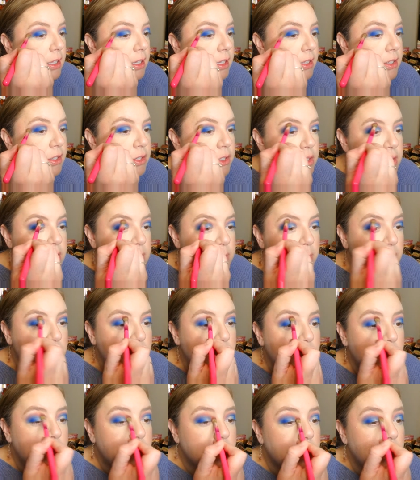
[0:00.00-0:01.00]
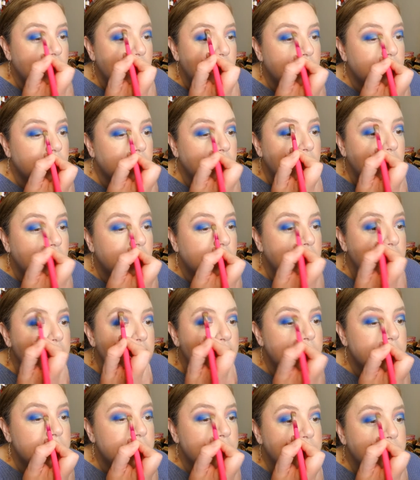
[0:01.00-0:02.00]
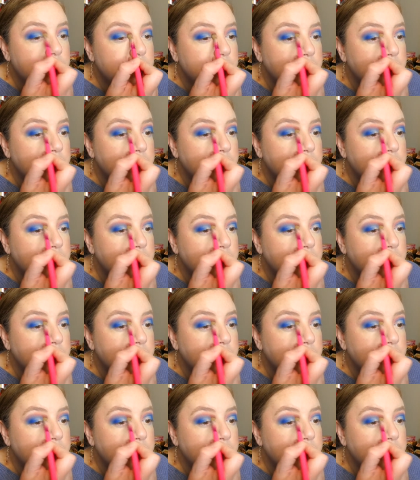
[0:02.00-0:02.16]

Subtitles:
and just put that on the outer edge.